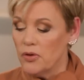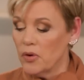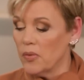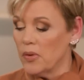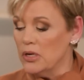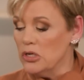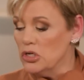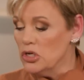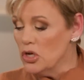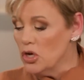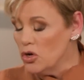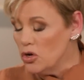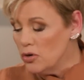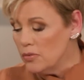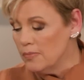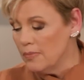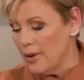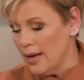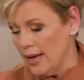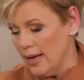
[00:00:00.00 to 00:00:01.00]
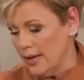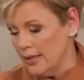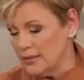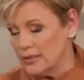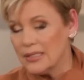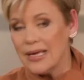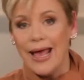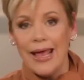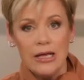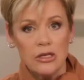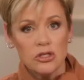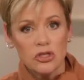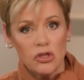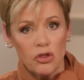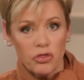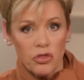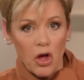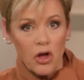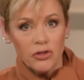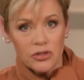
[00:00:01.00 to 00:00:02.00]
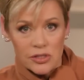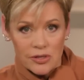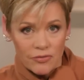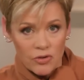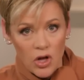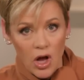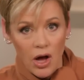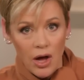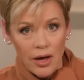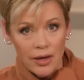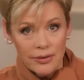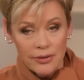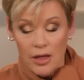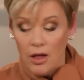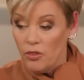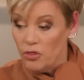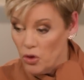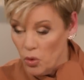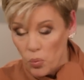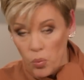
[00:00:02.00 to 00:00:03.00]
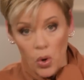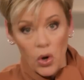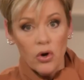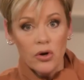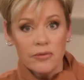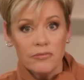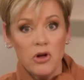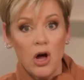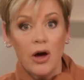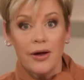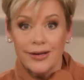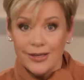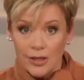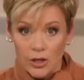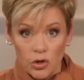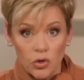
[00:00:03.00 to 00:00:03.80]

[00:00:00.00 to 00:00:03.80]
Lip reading: The renewed mind takes the thoughts of God, the Word of God, and